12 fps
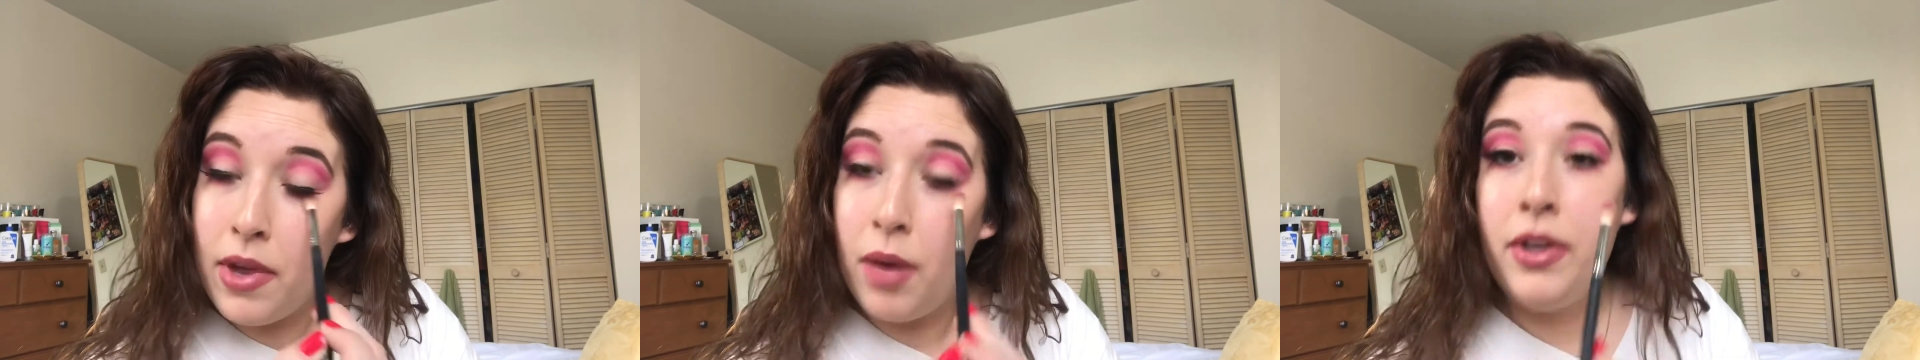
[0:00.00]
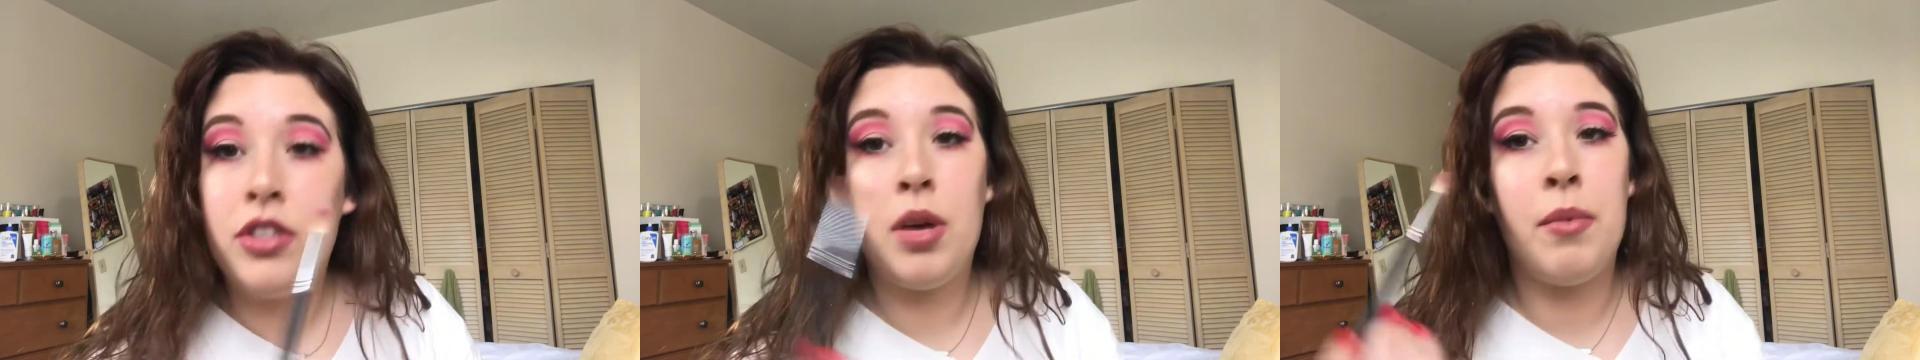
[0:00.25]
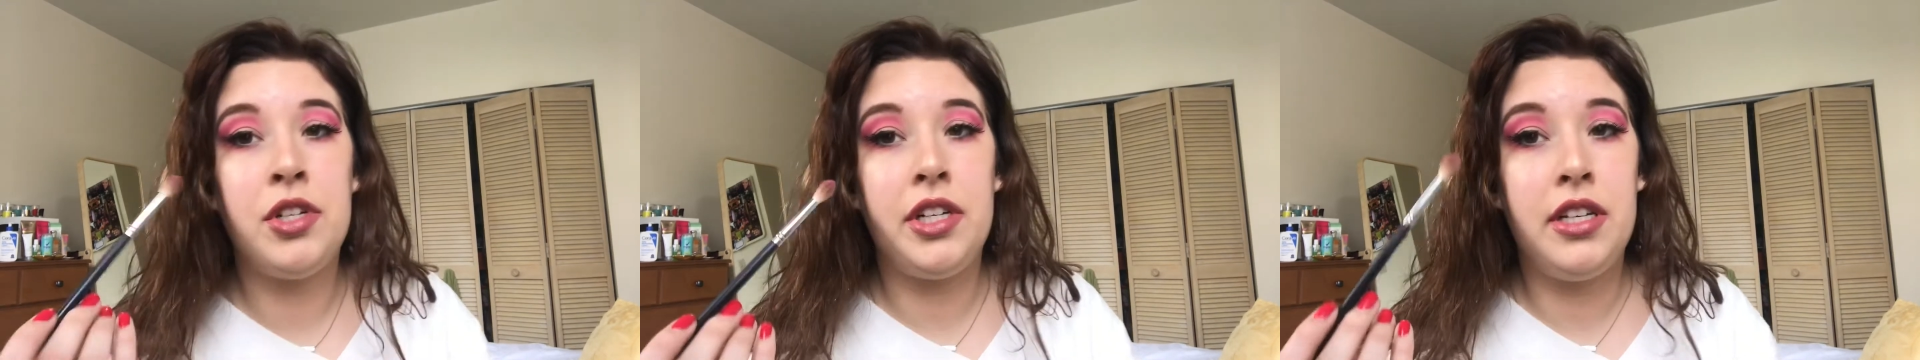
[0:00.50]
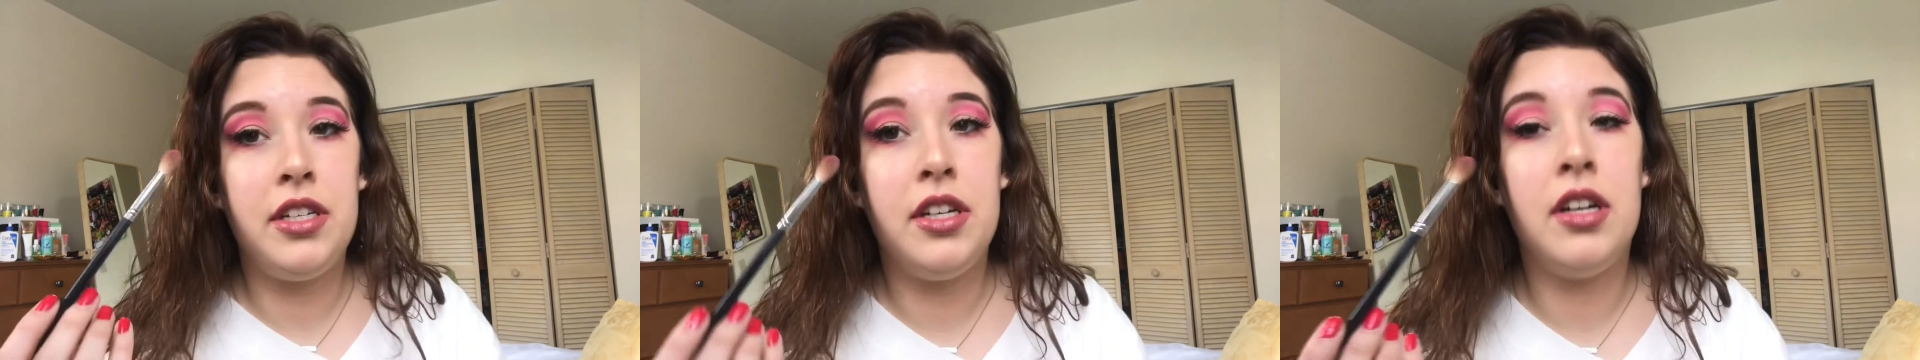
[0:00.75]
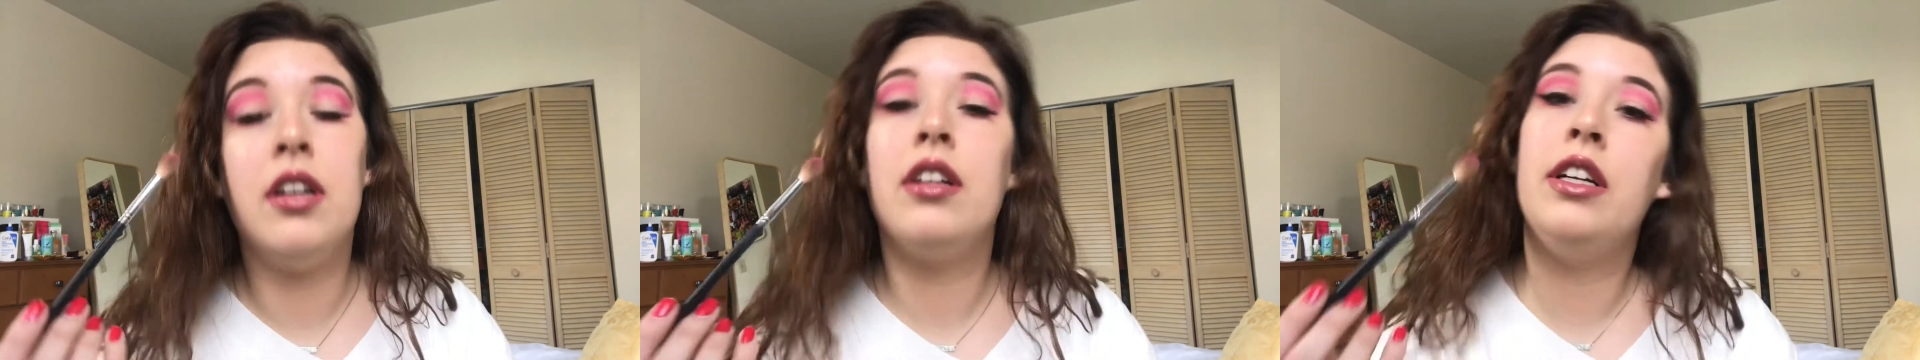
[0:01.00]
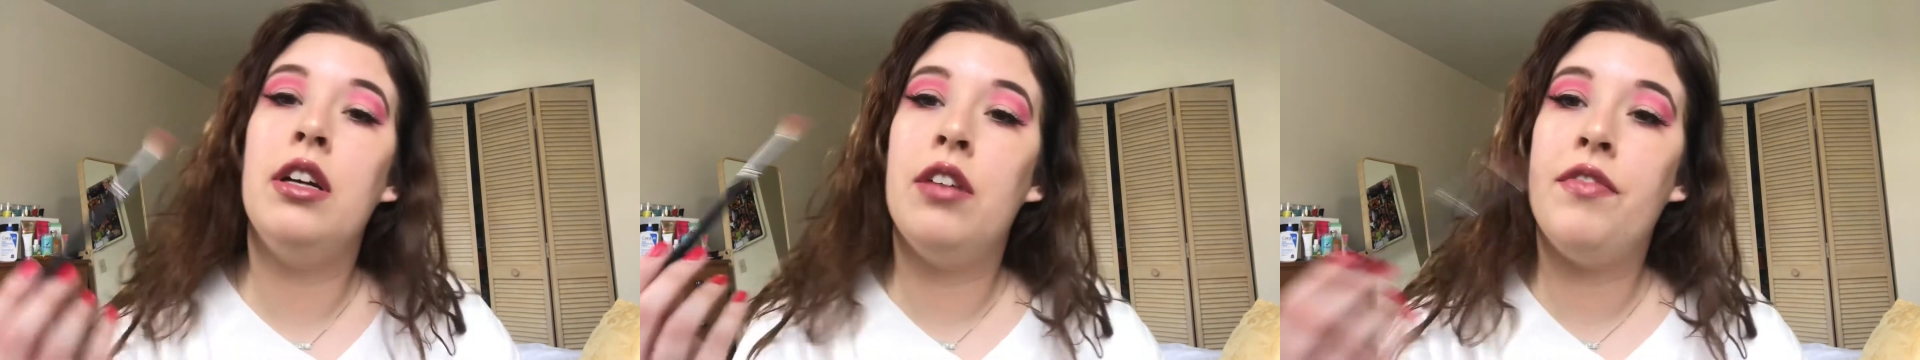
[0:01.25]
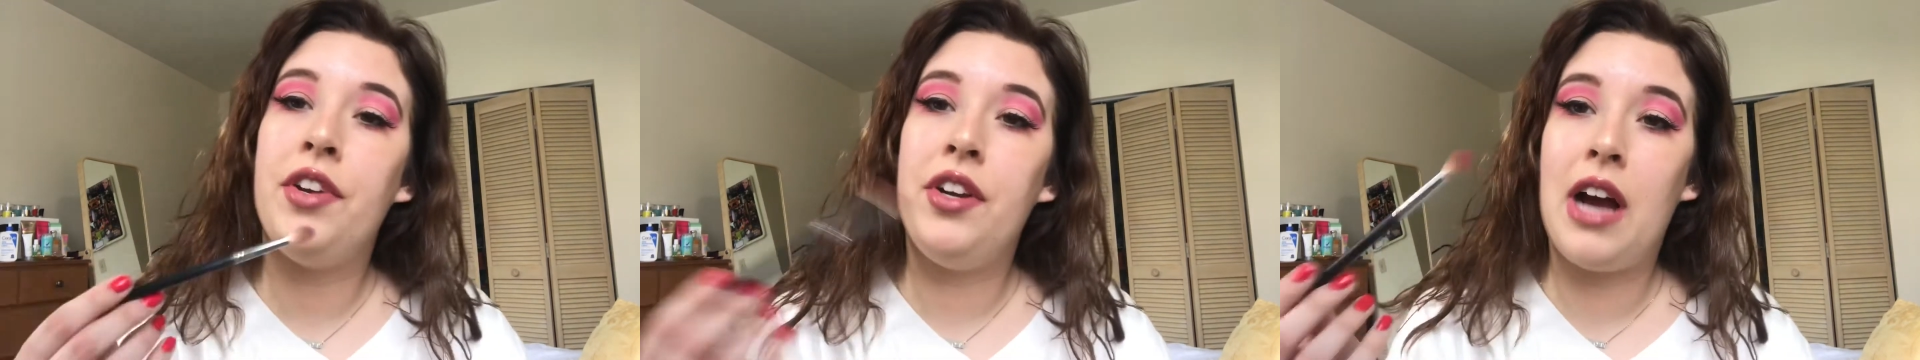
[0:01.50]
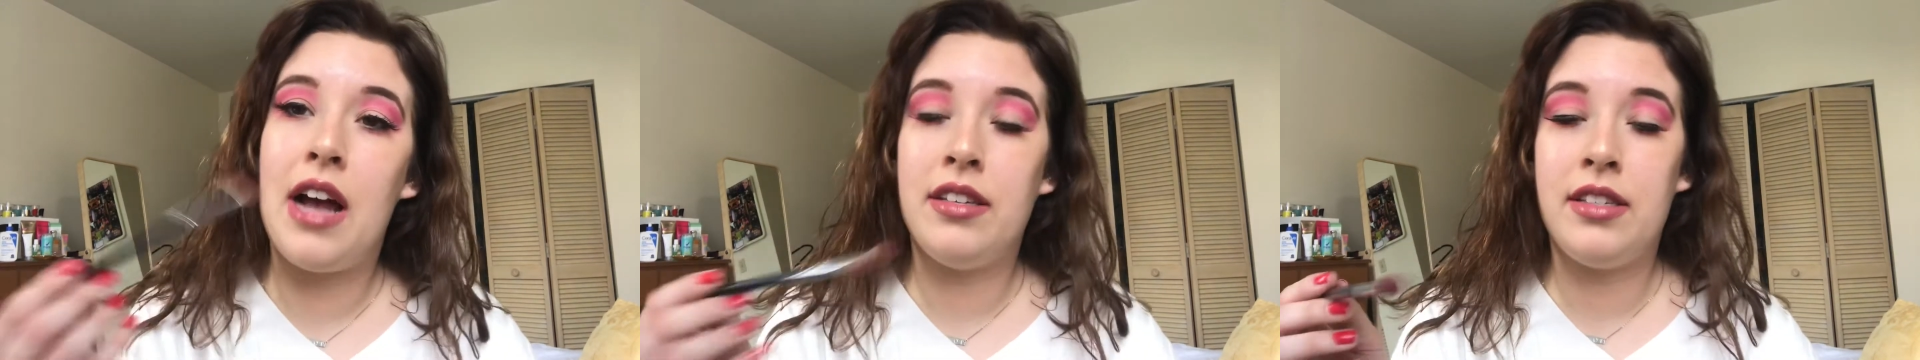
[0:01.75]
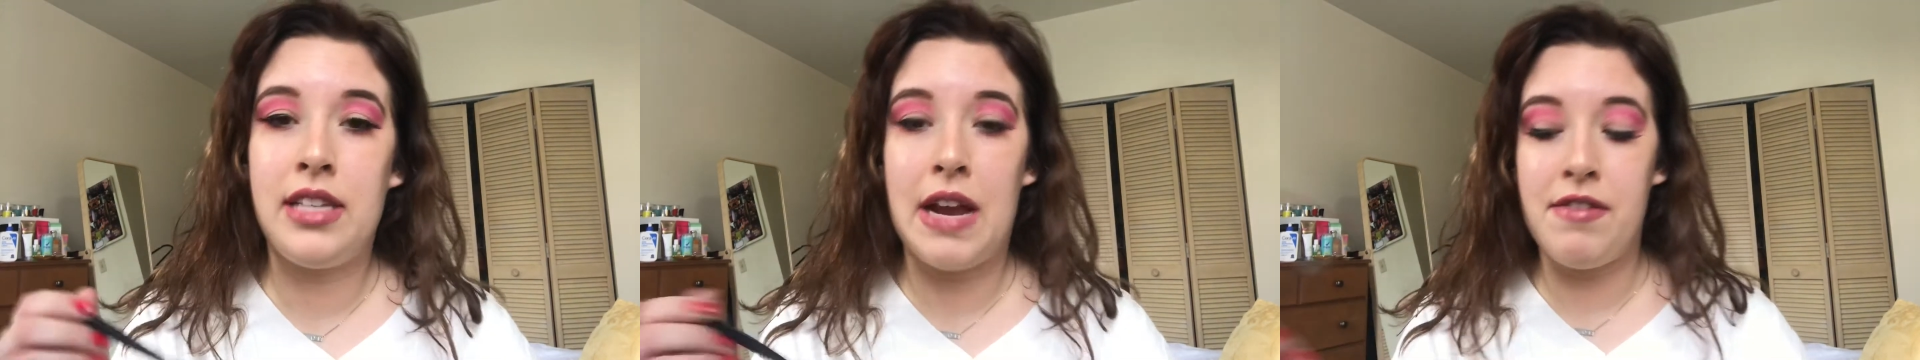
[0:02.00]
it'll be so much easier and clearer for you guys to see